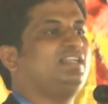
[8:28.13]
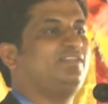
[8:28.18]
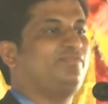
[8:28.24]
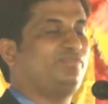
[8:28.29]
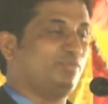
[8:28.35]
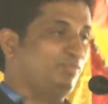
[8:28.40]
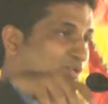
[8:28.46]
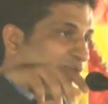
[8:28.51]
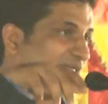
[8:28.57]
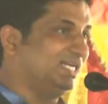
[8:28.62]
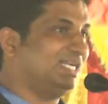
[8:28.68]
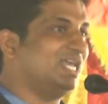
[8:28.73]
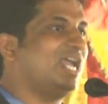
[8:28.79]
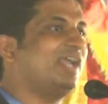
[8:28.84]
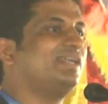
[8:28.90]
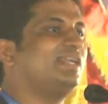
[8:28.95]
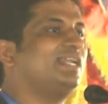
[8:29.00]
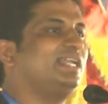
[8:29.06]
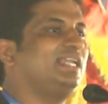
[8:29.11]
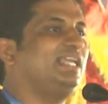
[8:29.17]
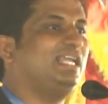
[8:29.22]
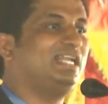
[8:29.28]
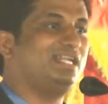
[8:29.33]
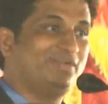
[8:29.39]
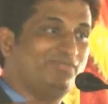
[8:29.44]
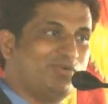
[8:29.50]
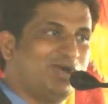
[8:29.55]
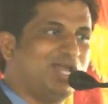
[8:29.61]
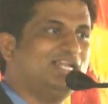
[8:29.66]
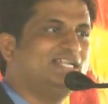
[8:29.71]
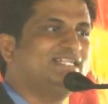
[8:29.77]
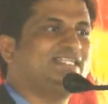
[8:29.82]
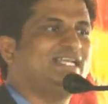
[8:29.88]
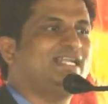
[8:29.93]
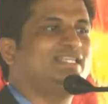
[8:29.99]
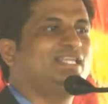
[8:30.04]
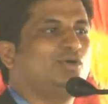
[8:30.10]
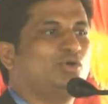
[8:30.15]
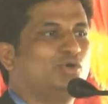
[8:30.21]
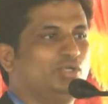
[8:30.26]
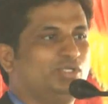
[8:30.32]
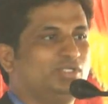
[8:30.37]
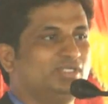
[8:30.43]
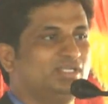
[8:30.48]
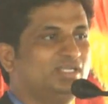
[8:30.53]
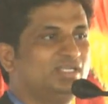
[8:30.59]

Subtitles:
if you put it diagonally, it will fall inside the hole.